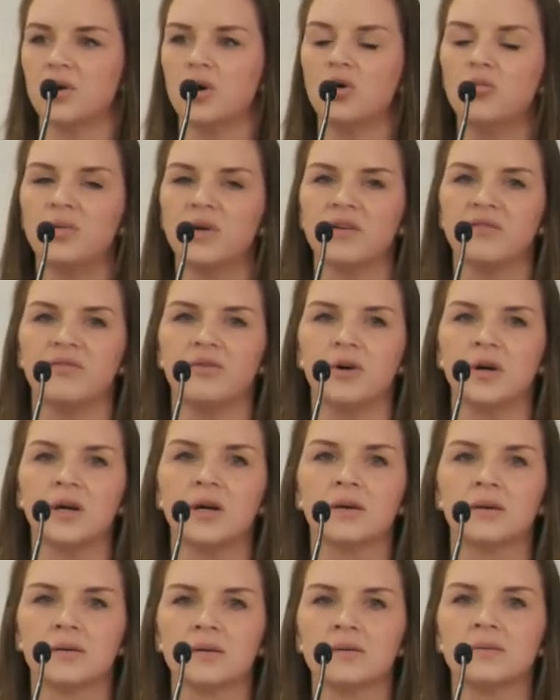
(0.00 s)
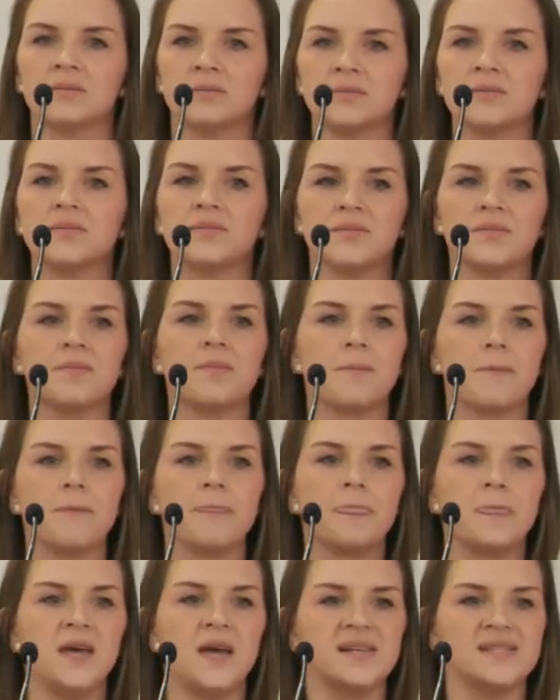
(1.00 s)
hoping for.
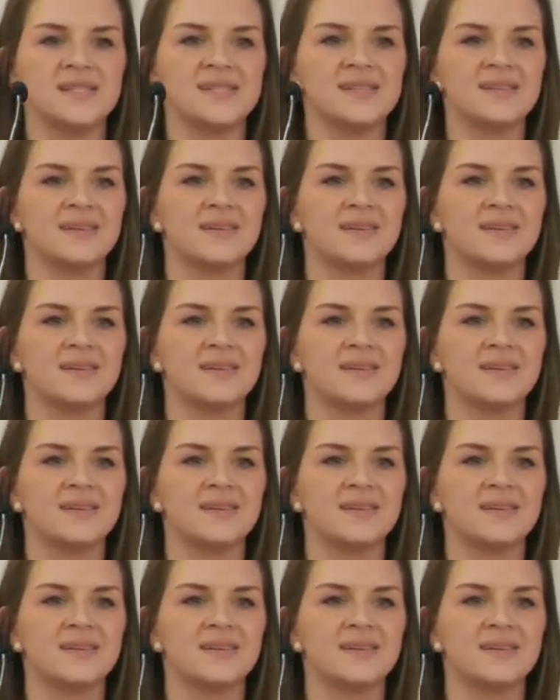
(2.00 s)
Yes?